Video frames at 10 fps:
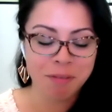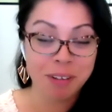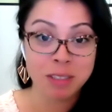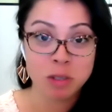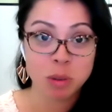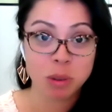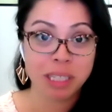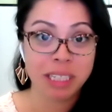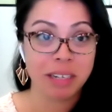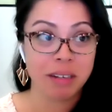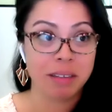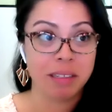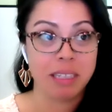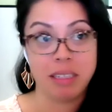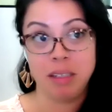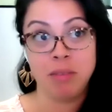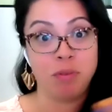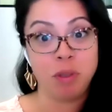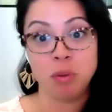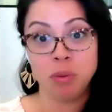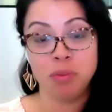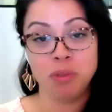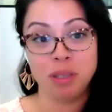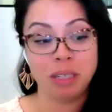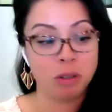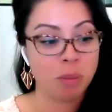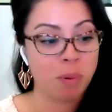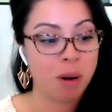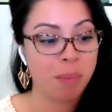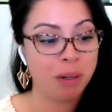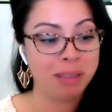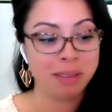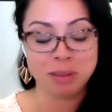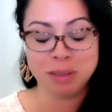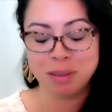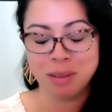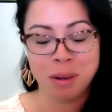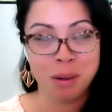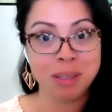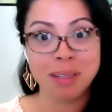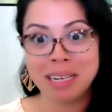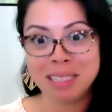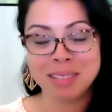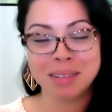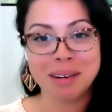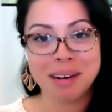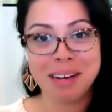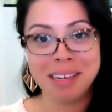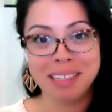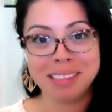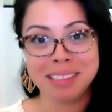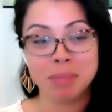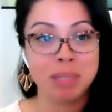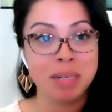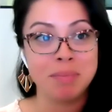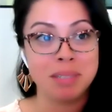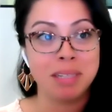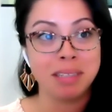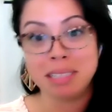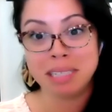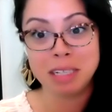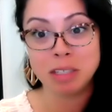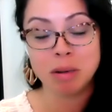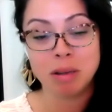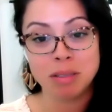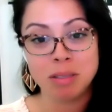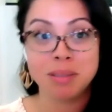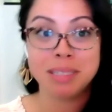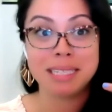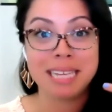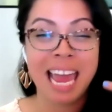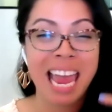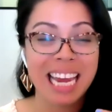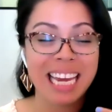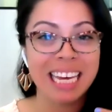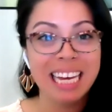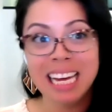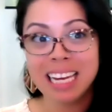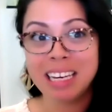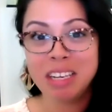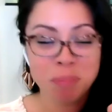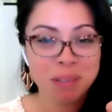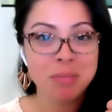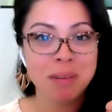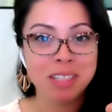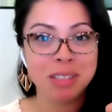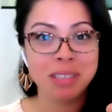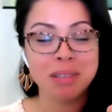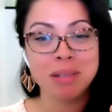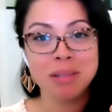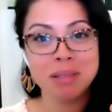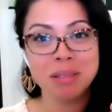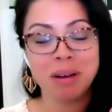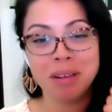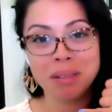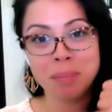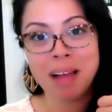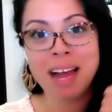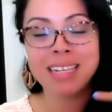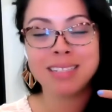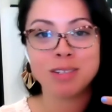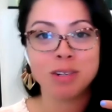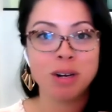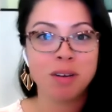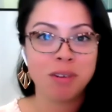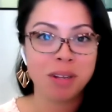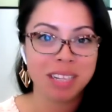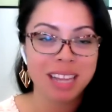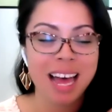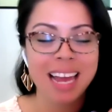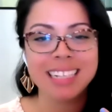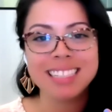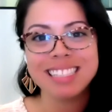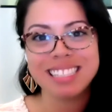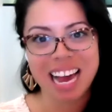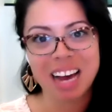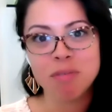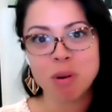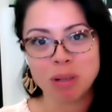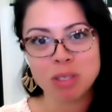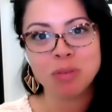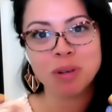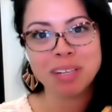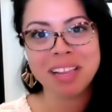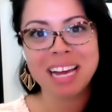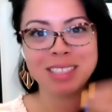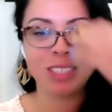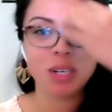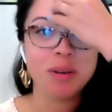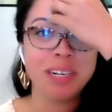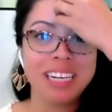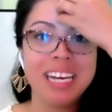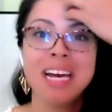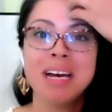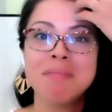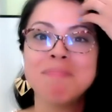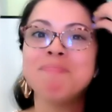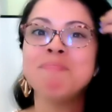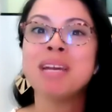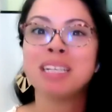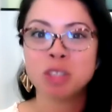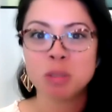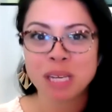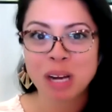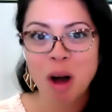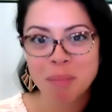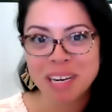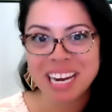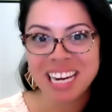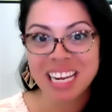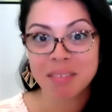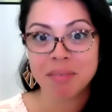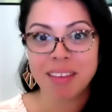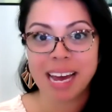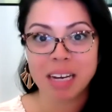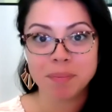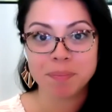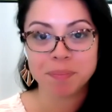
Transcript: Fun story, if you entered a property and there's all the lights are on, and sometimes the listing agent calls you and says, hey, can you please make sure you close all the blinds and turn off all the lights? Yeah, of course, if we're the last showing, make sure to be accommodating of that.